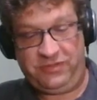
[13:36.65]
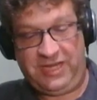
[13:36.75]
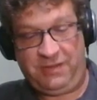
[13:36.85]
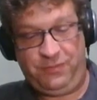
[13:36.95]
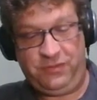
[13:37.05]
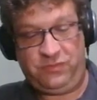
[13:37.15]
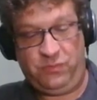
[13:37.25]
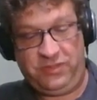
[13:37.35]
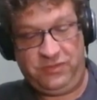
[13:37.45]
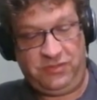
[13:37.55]
which
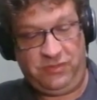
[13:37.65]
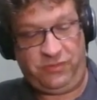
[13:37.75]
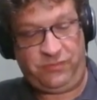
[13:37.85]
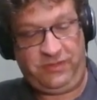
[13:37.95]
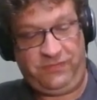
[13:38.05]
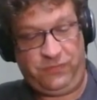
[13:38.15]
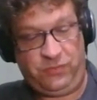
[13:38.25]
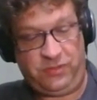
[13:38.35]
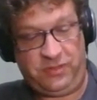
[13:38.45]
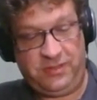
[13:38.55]
outputs 1, 2, 3,
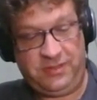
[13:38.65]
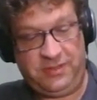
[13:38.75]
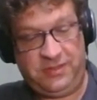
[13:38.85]
4.